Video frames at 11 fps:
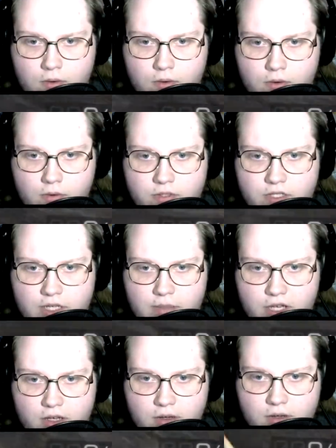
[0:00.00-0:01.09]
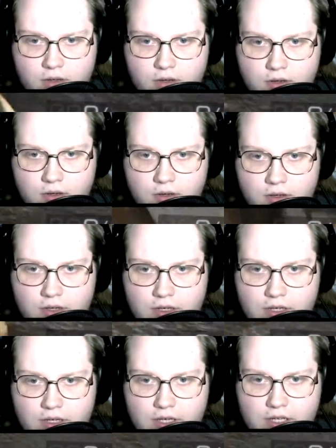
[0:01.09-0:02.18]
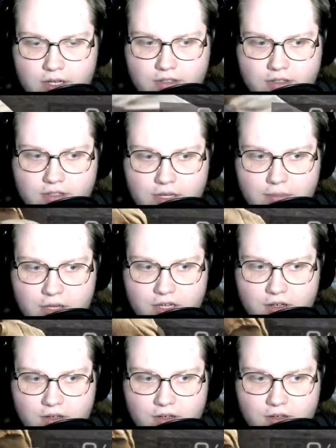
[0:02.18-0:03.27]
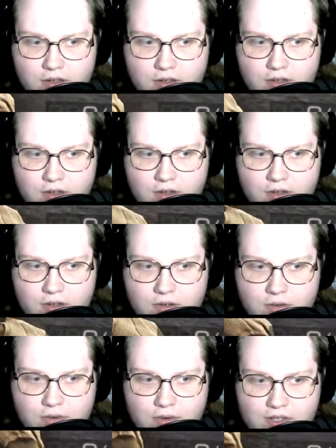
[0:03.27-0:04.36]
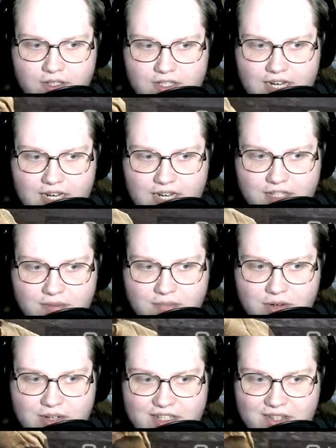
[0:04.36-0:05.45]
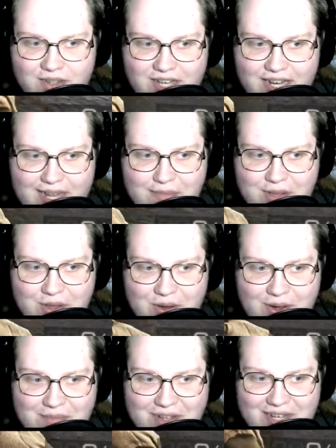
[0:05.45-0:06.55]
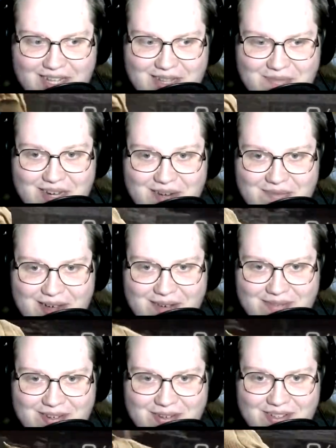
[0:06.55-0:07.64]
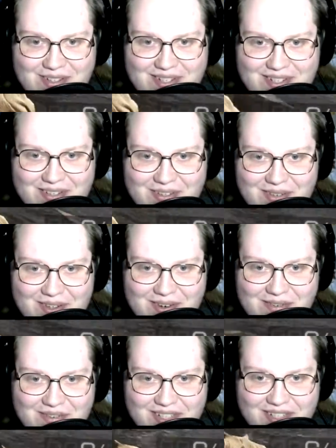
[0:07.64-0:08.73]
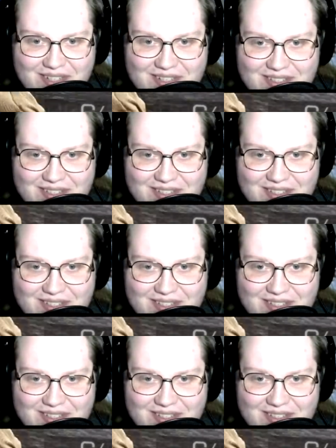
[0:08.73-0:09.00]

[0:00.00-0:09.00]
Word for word: Don't see me. He doesn't see me. We're gonna stay nice and prone. He's looking at me, though. I'm looking at the minimap. Don't look. Don't look over here.